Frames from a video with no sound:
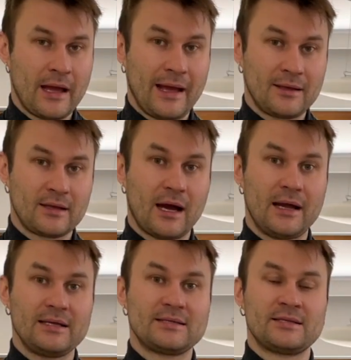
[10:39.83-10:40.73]
And
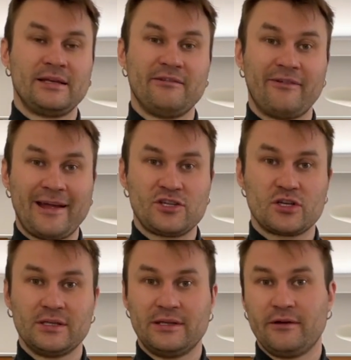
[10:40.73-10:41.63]
guys,
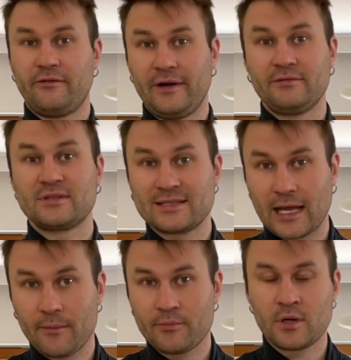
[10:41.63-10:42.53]
eventually the 5th step,